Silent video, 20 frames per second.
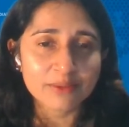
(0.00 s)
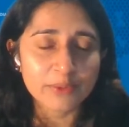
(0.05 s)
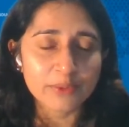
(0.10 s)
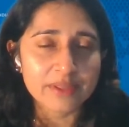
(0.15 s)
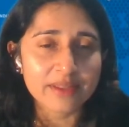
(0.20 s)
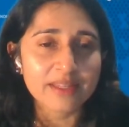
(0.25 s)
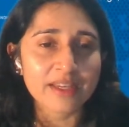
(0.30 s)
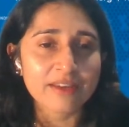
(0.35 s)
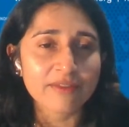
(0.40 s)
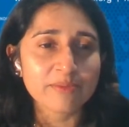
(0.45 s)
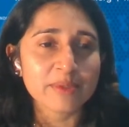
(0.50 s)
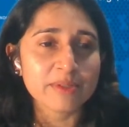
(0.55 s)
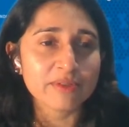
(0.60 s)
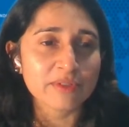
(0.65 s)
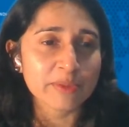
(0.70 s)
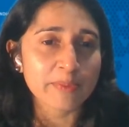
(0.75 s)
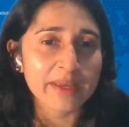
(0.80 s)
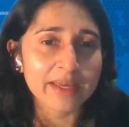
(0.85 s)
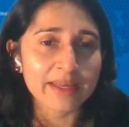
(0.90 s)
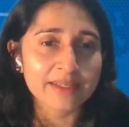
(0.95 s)
with the government
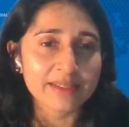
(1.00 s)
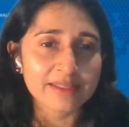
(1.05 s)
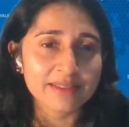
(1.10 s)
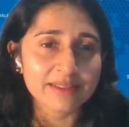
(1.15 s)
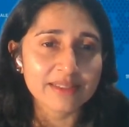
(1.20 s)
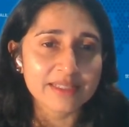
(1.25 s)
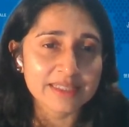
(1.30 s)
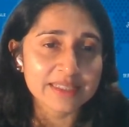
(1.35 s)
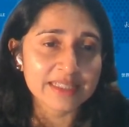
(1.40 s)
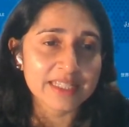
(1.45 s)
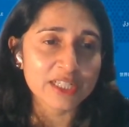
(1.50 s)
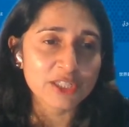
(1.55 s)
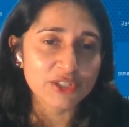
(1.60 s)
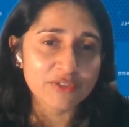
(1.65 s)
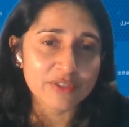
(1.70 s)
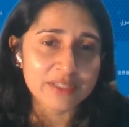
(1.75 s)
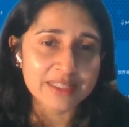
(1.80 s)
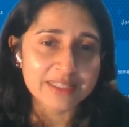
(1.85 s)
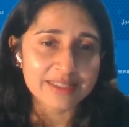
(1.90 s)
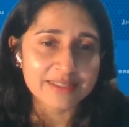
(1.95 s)
of Japan in the East
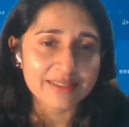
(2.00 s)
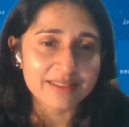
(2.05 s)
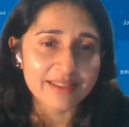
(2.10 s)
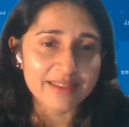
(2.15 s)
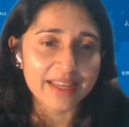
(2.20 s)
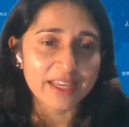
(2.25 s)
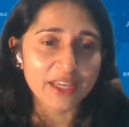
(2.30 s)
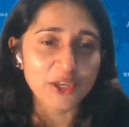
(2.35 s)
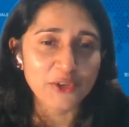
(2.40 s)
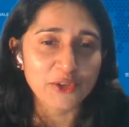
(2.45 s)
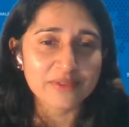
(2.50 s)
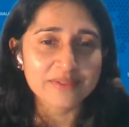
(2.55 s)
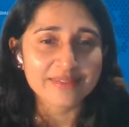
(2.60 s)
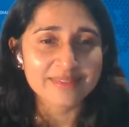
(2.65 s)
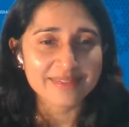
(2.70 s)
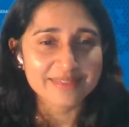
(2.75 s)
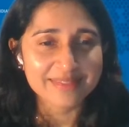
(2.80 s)
Asia region. Thank you.